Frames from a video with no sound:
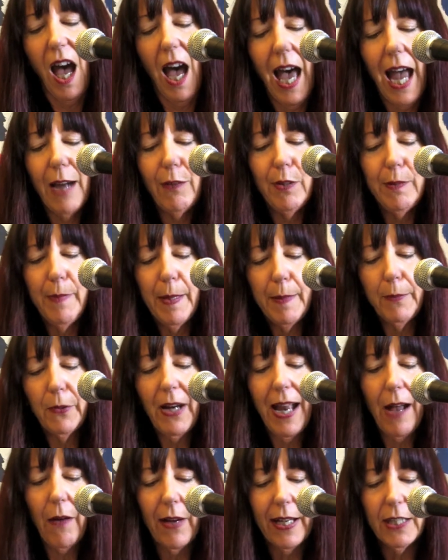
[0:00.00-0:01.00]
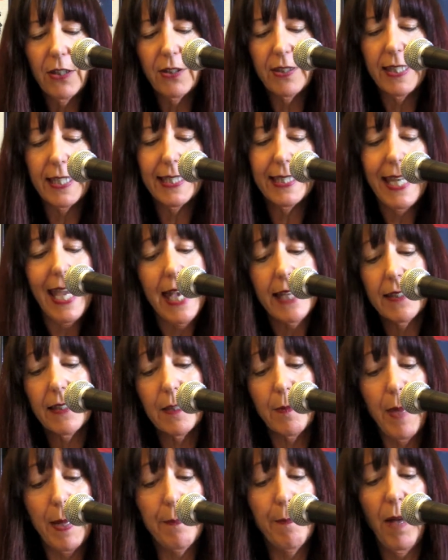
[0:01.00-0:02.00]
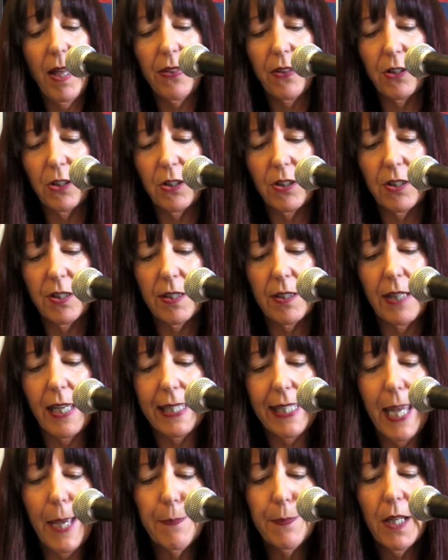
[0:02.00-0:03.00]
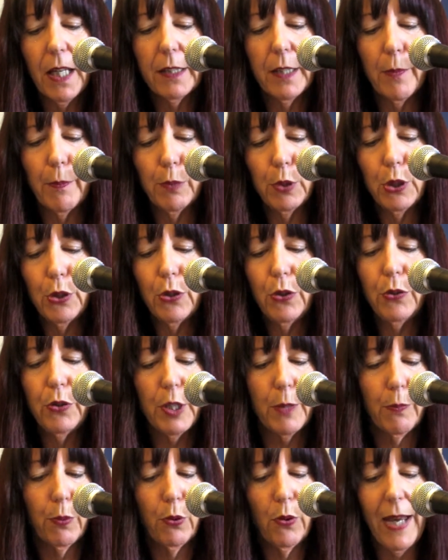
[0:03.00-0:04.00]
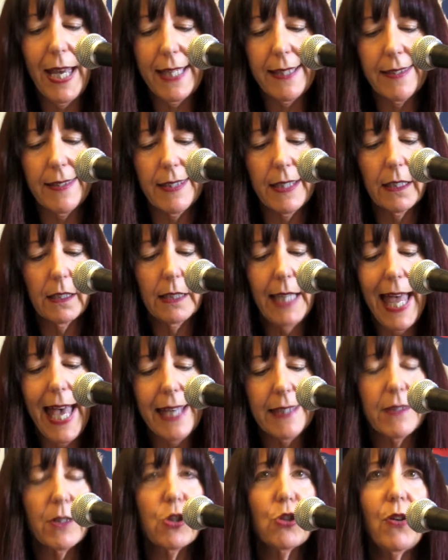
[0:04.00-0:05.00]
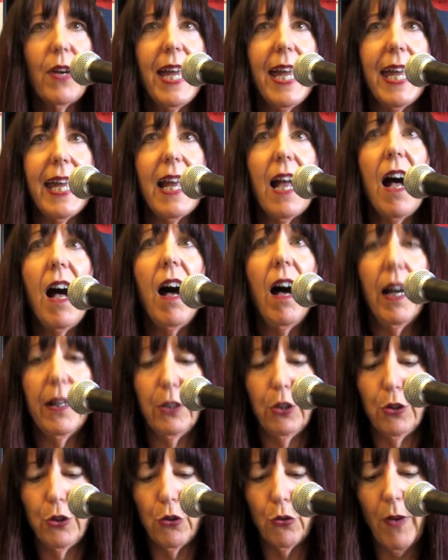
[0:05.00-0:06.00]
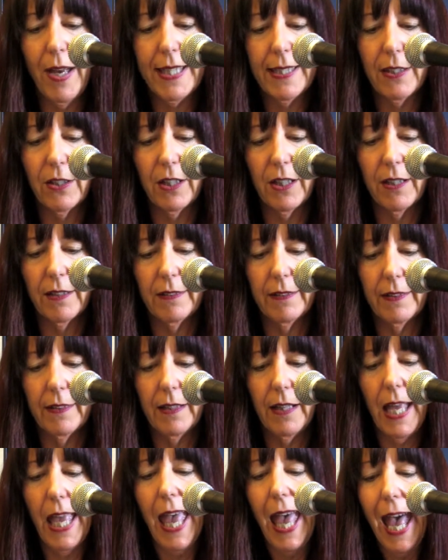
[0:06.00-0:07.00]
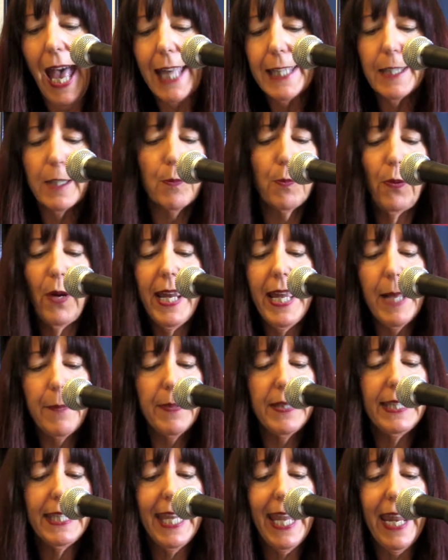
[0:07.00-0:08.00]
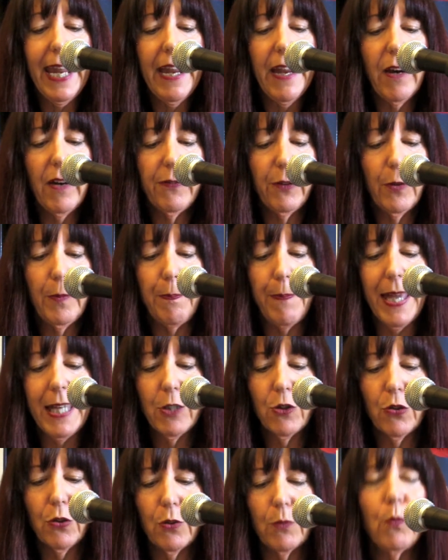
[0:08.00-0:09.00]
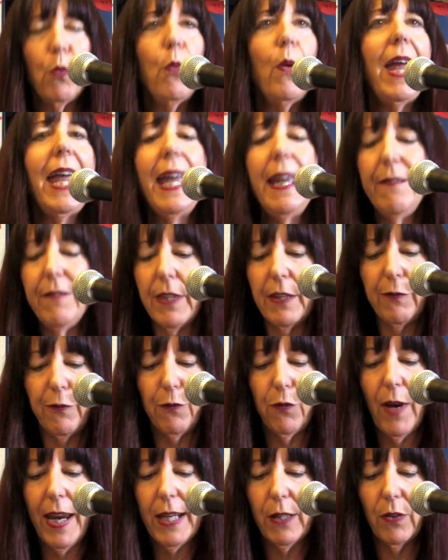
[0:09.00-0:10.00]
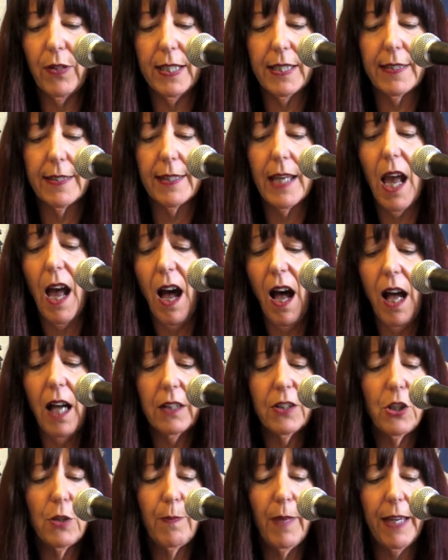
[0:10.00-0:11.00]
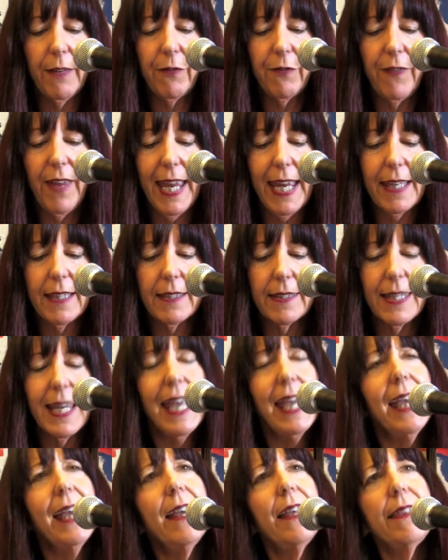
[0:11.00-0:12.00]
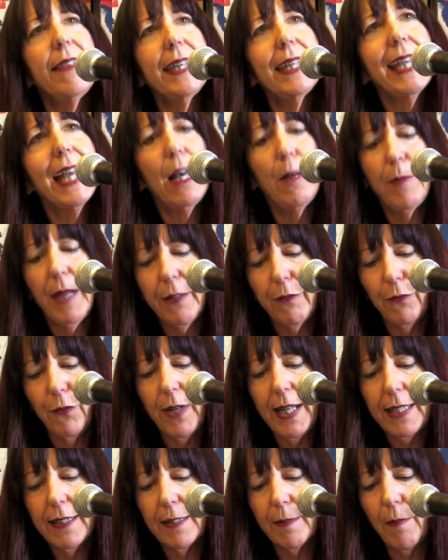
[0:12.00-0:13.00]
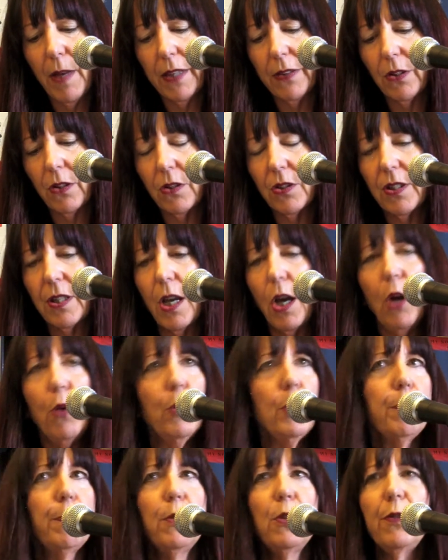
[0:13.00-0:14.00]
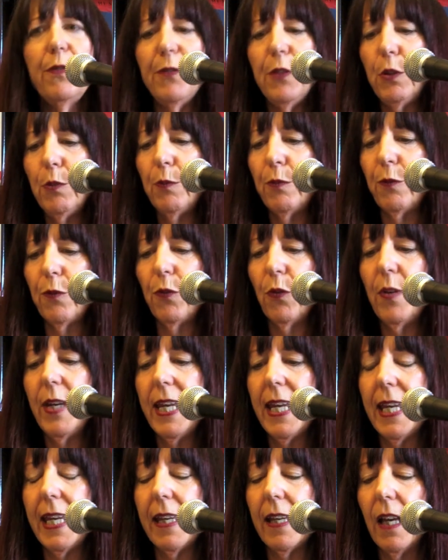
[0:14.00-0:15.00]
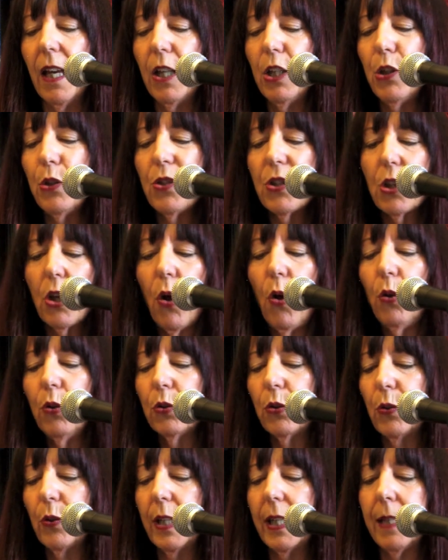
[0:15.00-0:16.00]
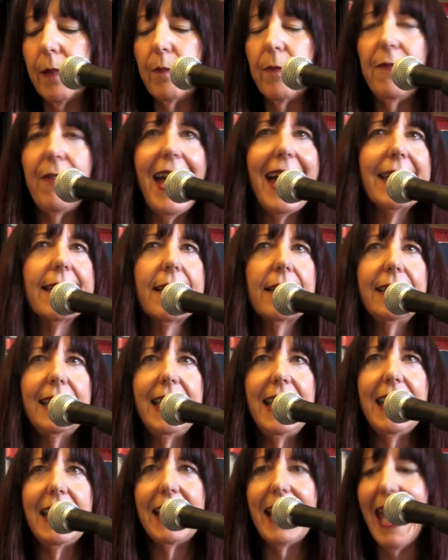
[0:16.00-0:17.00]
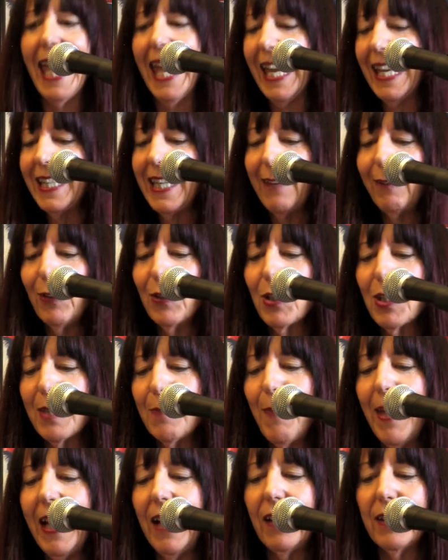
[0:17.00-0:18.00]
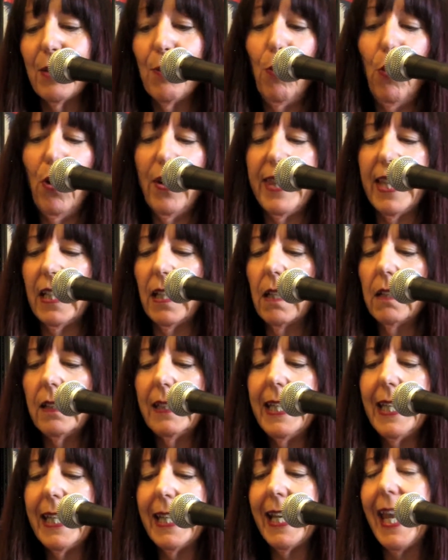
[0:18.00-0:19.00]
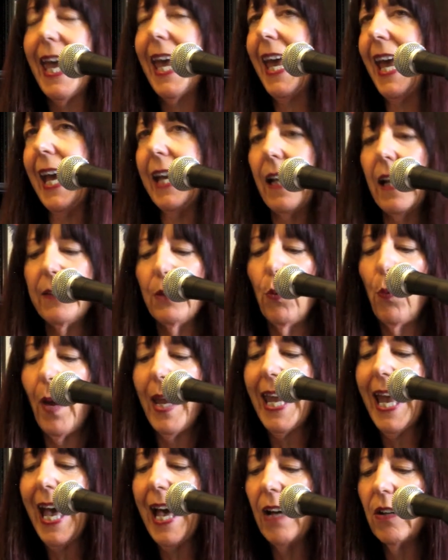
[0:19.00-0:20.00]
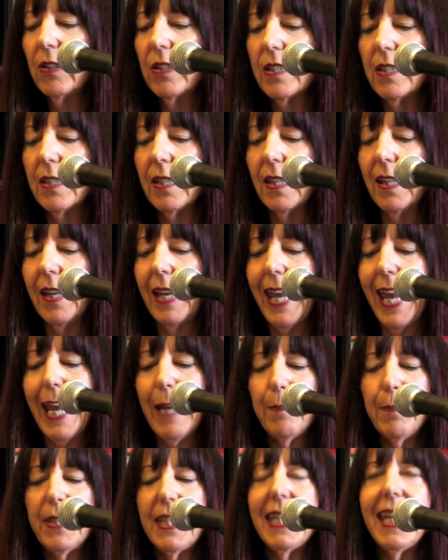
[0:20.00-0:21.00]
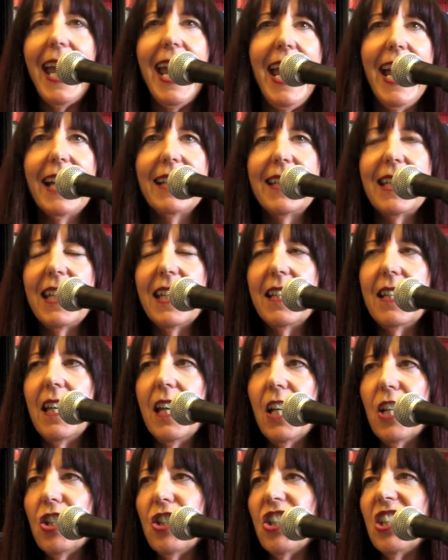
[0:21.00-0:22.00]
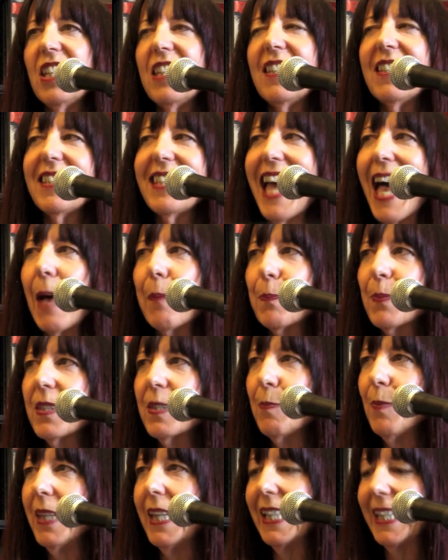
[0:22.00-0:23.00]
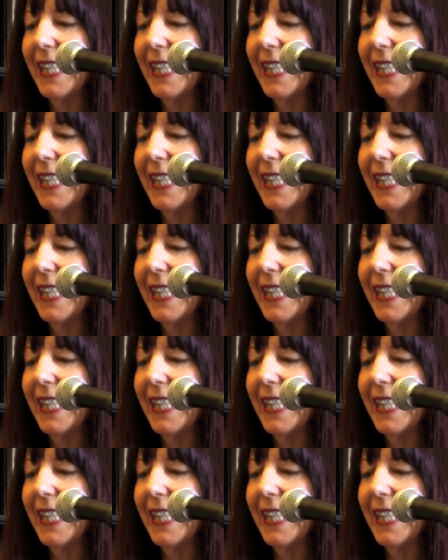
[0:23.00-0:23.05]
I remember how I used to test my mother's, kept on the blue, depressed glass tray on her dresser. I'd spray up in the air of her bedroom, wave the fragrance onto my face. Think how my friends' mothers were perfume-free, used cold cream, Vaseline, never smelled more than clean, and on the way out, empty-handed, she zaps me